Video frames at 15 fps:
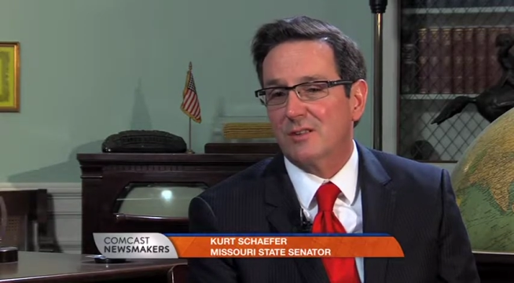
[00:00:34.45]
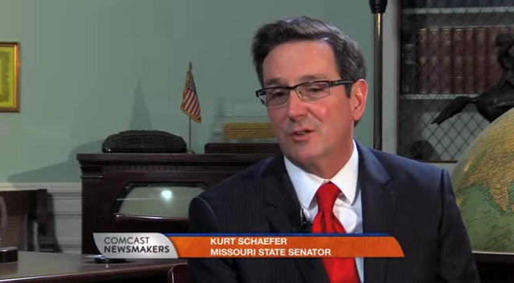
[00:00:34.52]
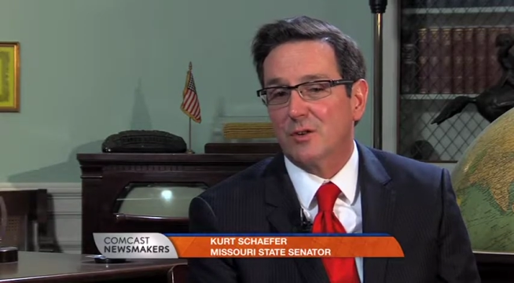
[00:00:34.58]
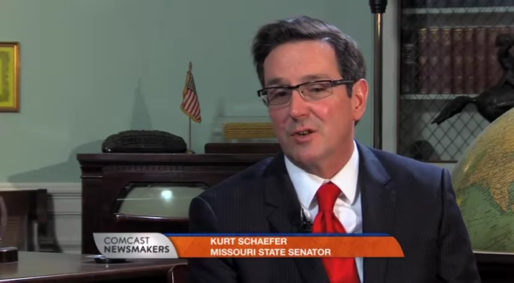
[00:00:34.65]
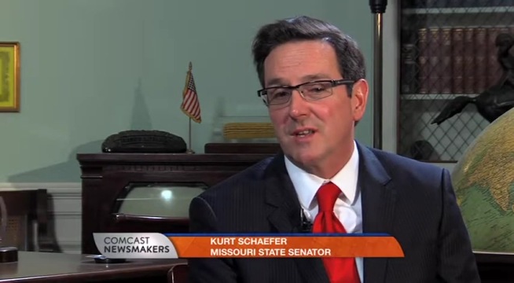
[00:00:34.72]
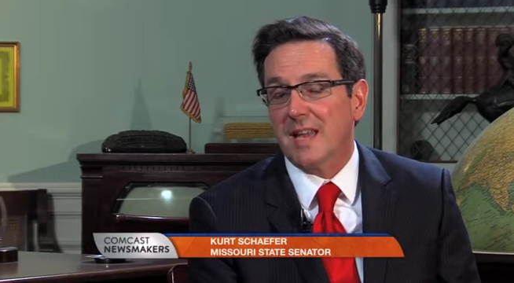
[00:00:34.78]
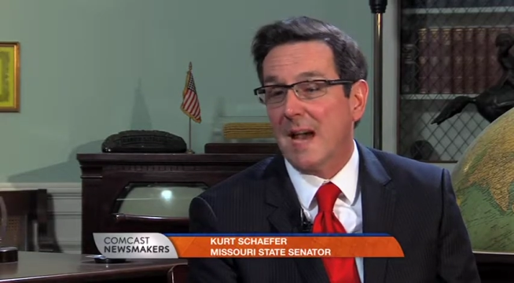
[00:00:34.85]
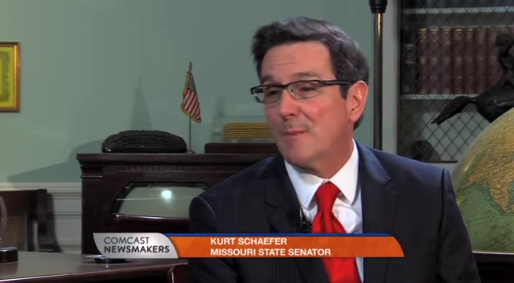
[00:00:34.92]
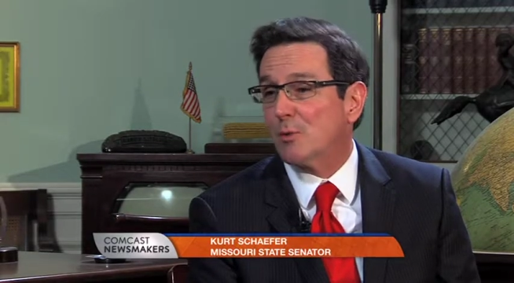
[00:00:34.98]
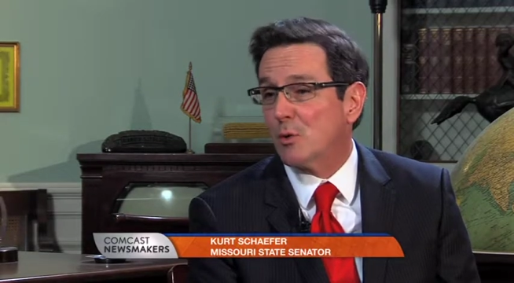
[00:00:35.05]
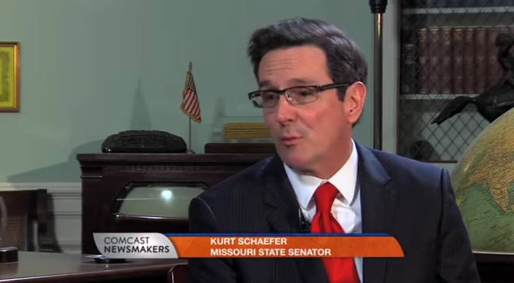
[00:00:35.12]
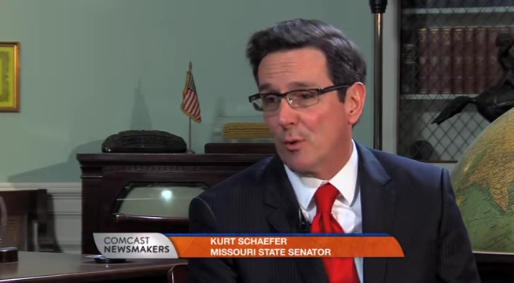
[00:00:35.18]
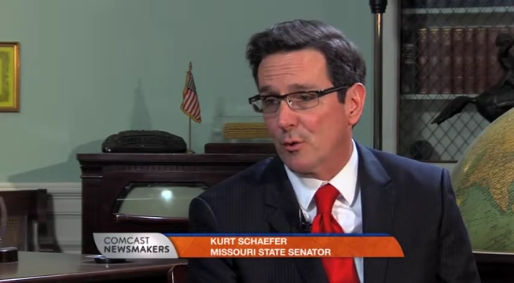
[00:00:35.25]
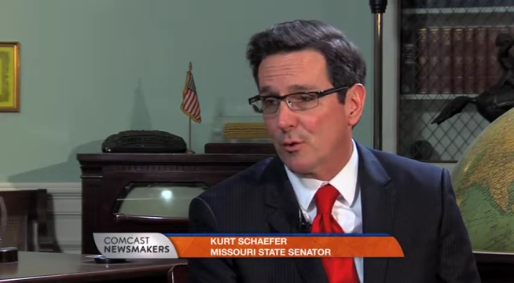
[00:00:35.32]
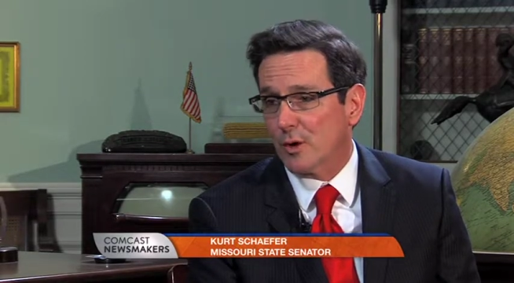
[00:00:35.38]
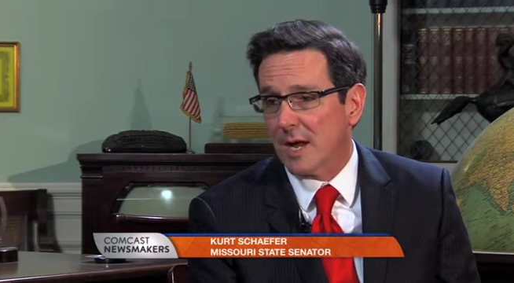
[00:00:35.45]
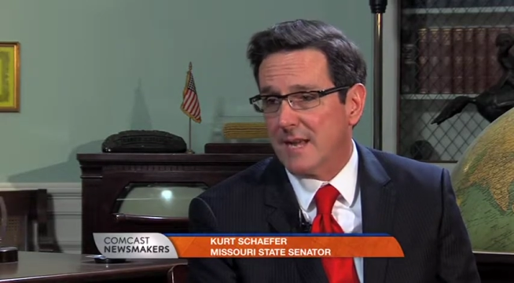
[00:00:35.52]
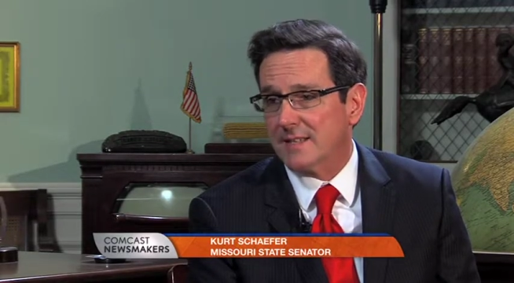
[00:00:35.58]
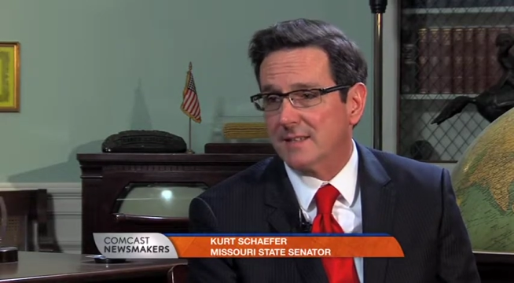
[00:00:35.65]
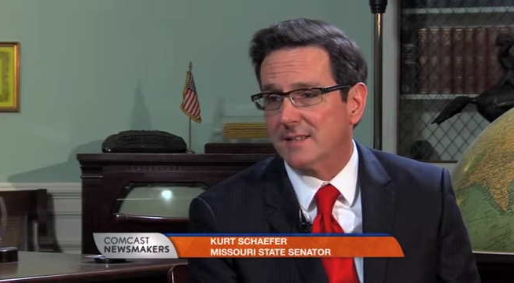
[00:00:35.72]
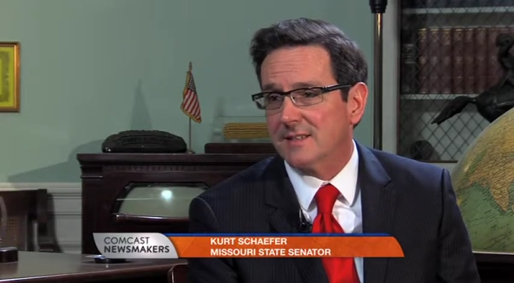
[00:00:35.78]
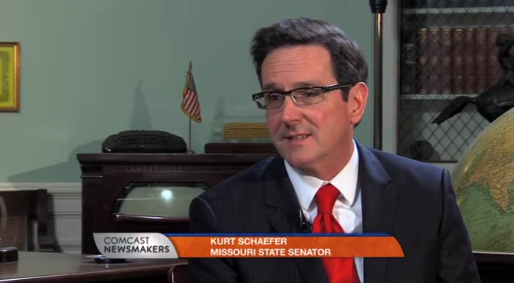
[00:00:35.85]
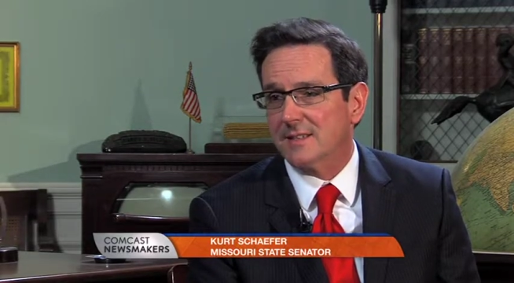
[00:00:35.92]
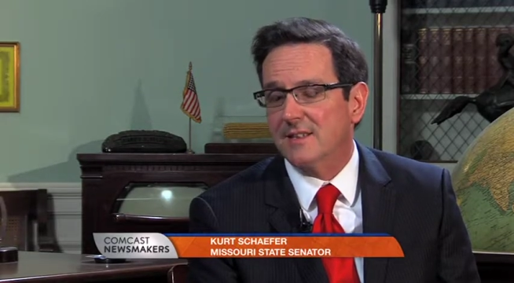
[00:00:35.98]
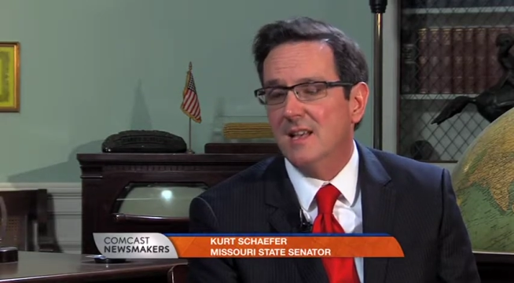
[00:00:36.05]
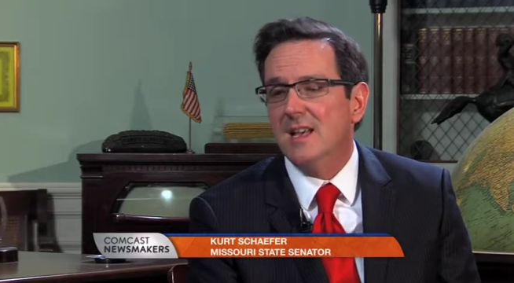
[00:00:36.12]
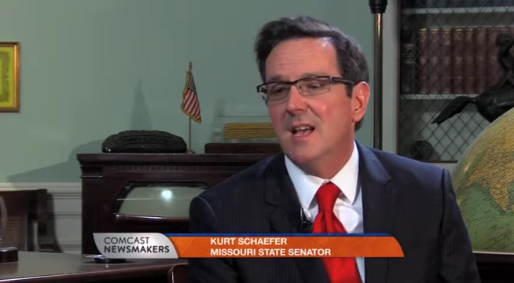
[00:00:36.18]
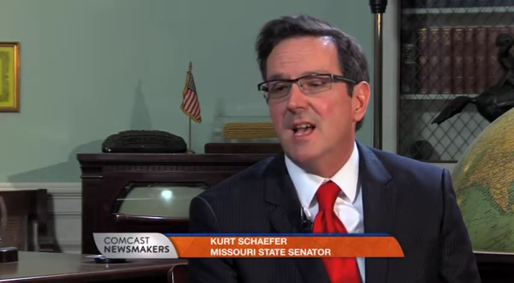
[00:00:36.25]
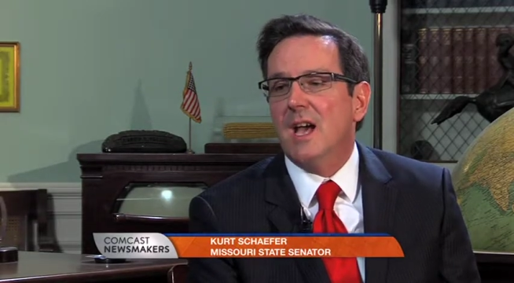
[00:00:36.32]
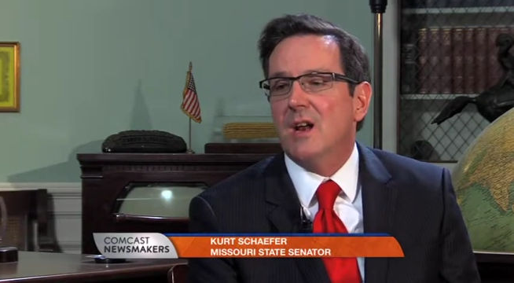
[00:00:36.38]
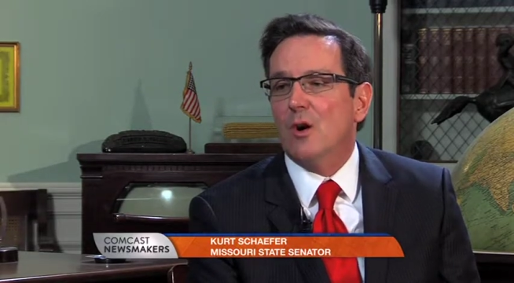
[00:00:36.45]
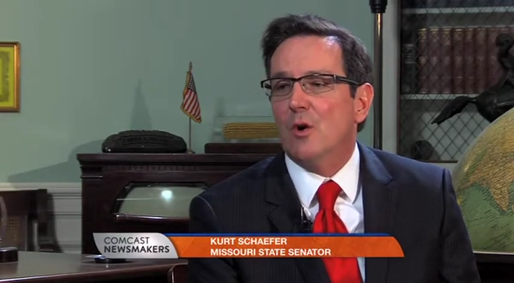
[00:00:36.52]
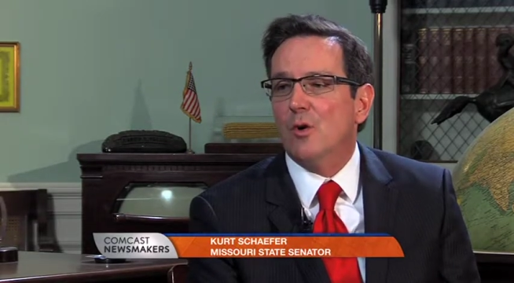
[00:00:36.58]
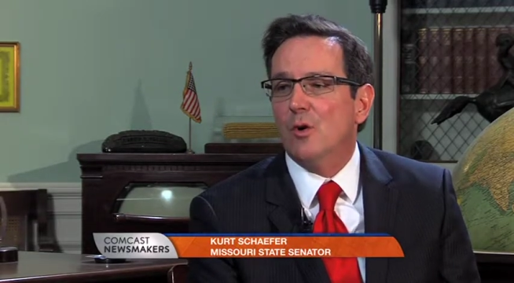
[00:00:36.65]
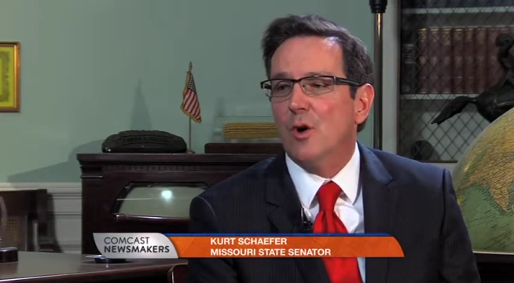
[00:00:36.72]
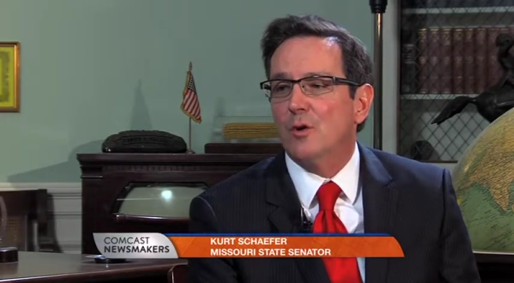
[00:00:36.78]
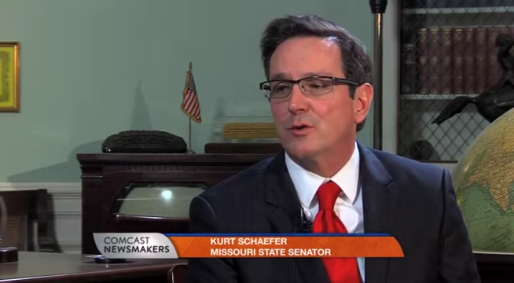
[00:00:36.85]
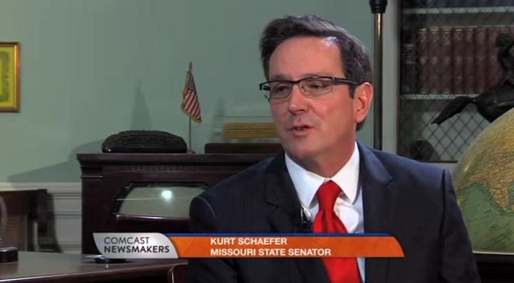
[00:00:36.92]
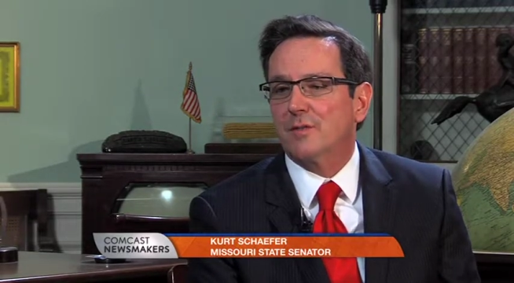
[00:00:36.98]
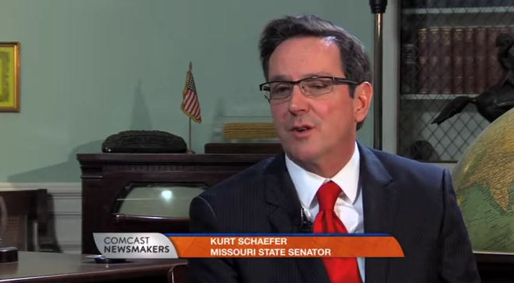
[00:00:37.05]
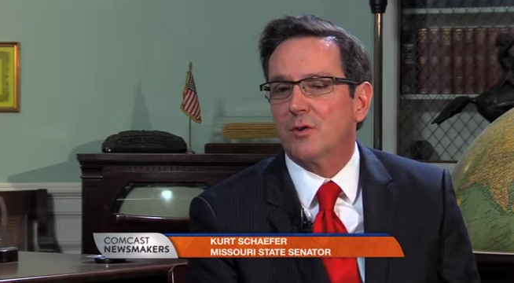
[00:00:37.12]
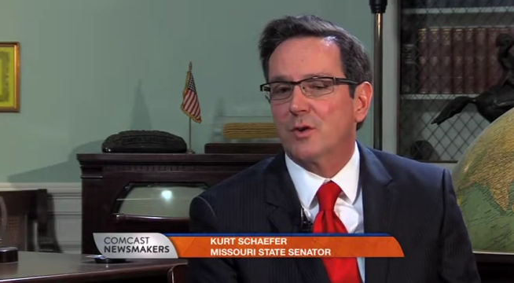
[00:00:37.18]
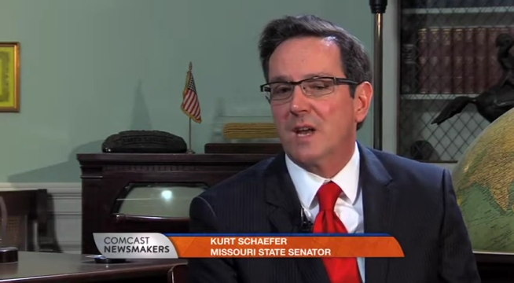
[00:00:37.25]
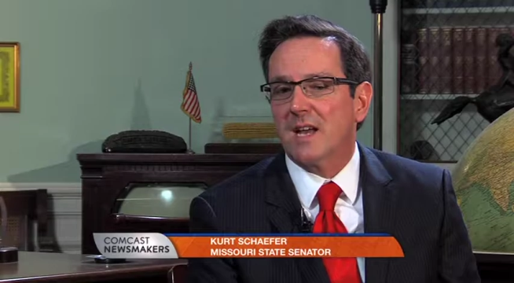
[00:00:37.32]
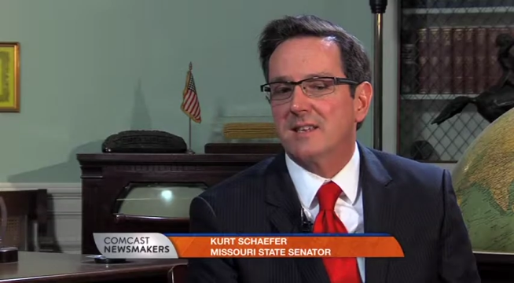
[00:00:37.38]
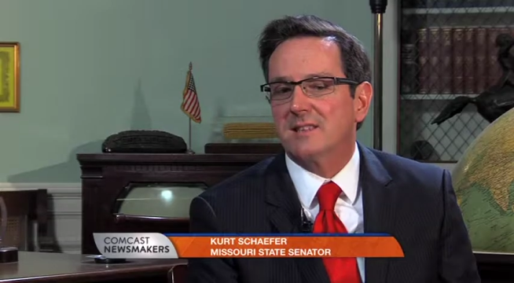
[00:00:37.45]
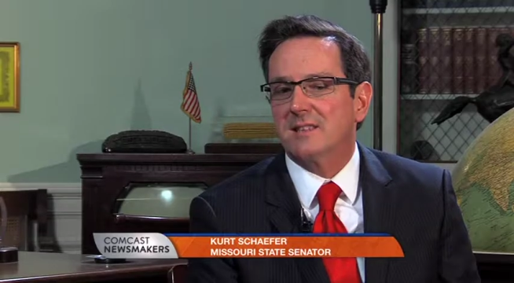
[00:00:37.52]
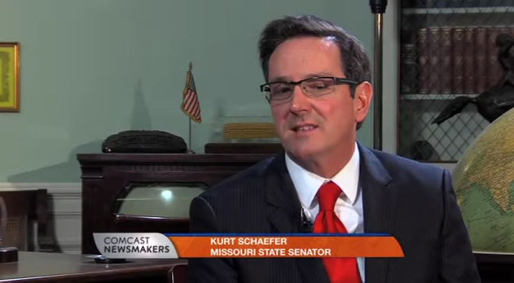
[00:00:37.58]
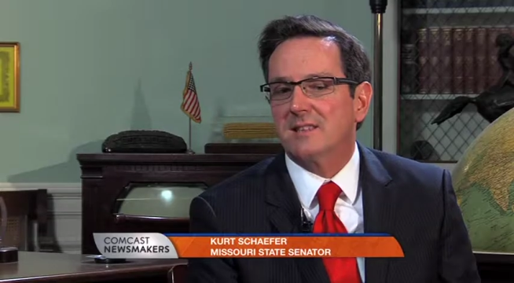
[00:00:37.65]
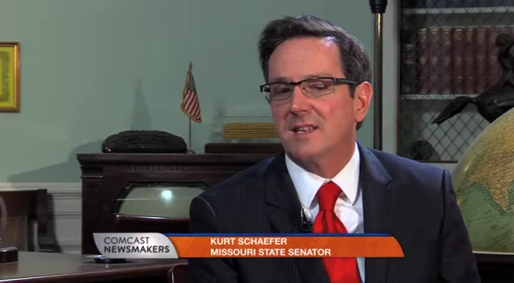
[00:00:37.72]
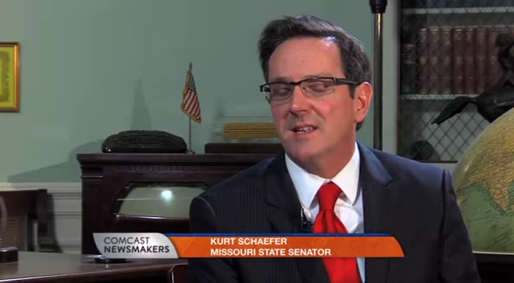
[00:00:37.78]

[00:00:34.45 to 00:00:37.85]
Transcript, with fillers: including capital murder cases and, and a whole host of other cases.